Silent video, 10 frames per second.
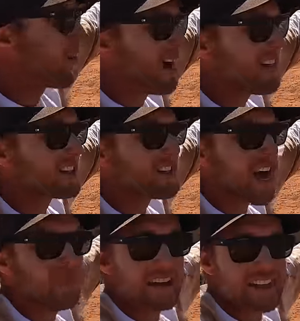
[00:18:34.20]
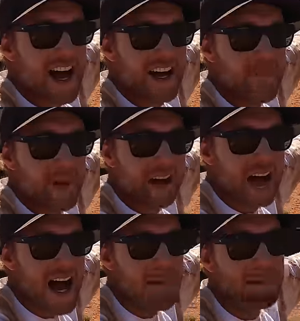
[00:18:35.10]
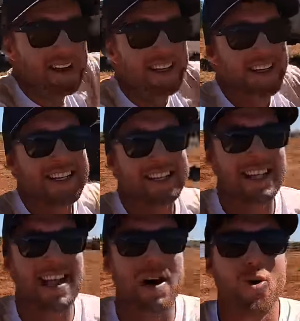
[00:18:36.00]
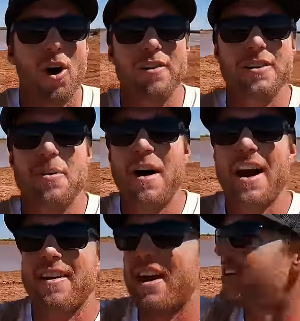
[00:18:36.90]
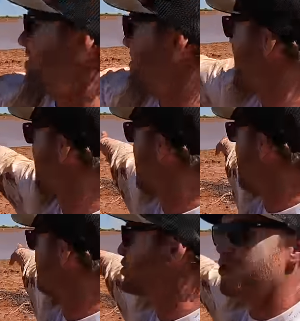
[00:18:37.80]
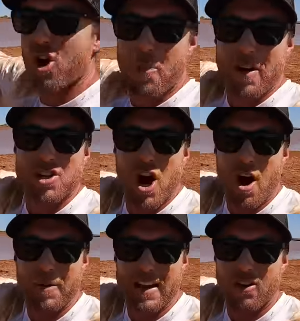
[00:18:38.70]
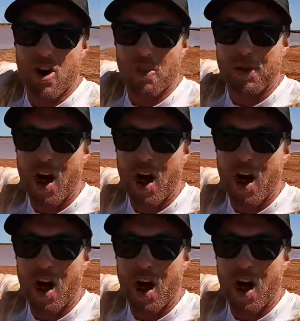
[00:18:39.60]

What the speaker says: That wind is definitely starting to pick up. You can see that water in the background over there getting super choppy and all